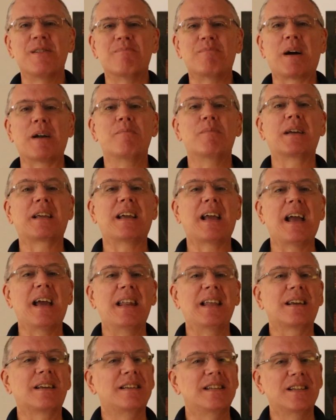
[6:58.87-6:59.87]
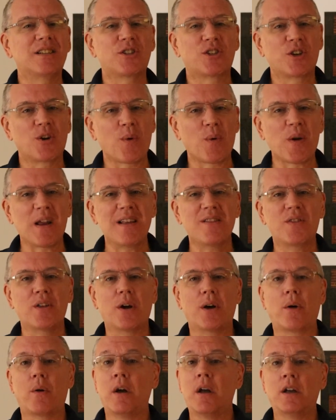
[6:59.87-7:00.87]
My mechanic disagreed
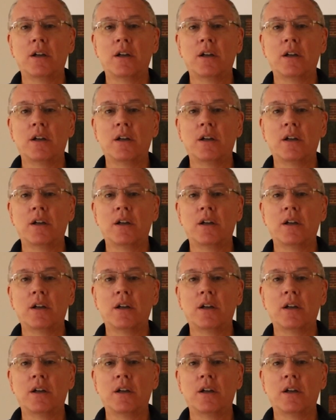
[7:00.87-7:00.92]
though.